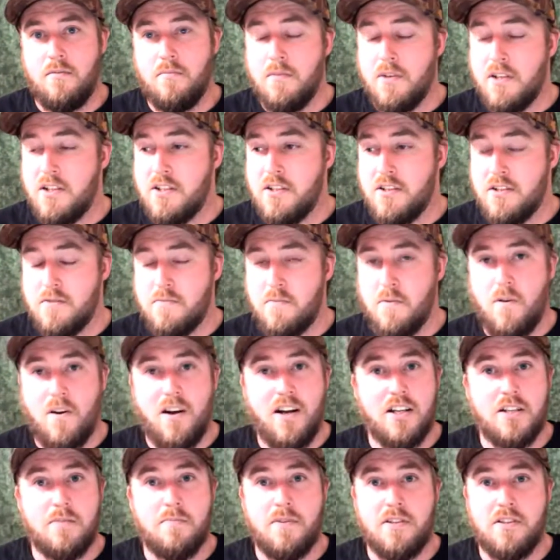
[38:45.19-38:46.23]
which is
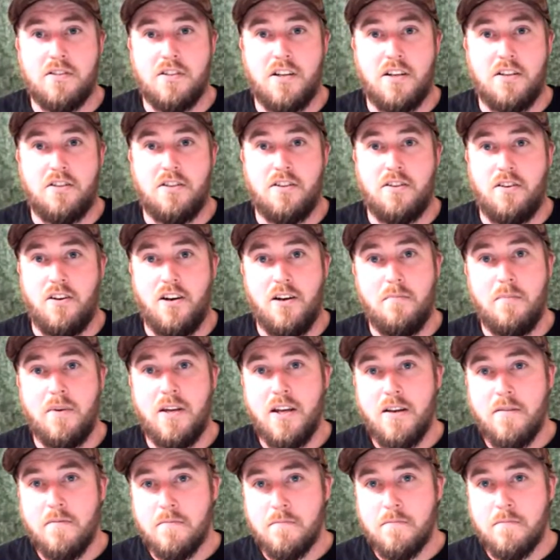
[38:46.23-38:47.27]
why it's been such a nightmare.